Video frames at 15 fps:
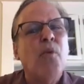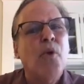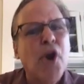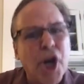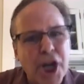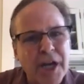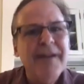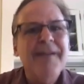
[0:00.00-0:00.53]

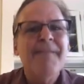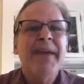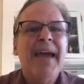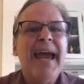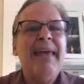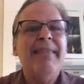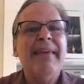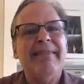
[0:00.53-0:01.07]
work,
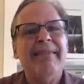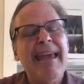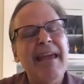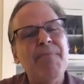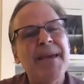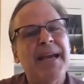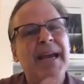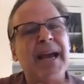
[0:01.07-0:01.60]
and that they
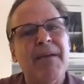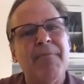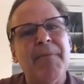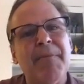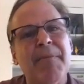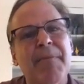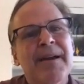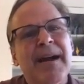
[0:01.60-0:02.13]
become
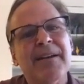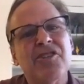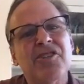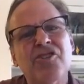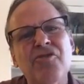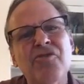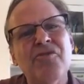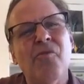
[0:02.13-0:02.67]
a
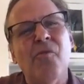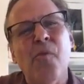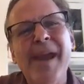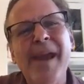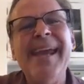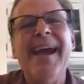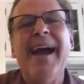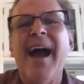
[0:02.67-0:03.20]
student
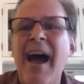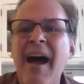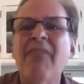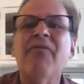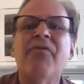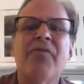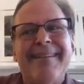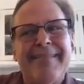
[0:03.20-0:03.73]
wing
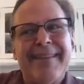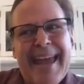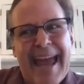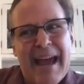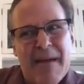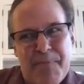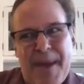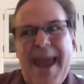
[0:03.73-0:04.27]
of that
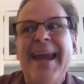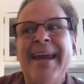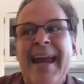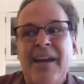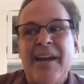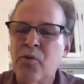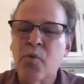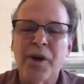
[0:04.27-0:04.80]

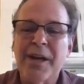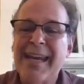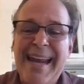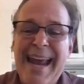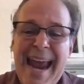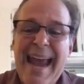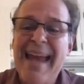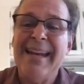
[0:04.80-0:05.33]
campaign, they're working
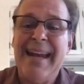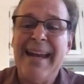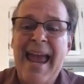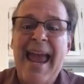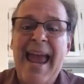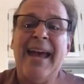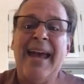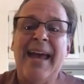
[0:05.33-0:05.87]
hand in
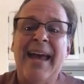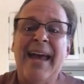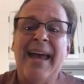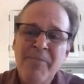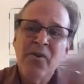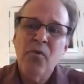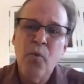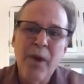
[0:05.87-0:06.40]
hand
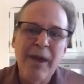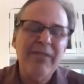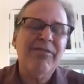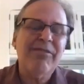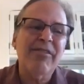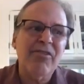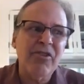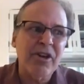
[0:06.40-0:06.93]

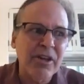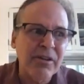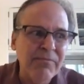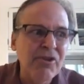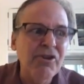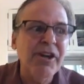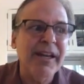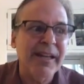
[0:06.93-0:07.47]
with the
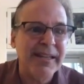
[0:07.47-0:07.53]
community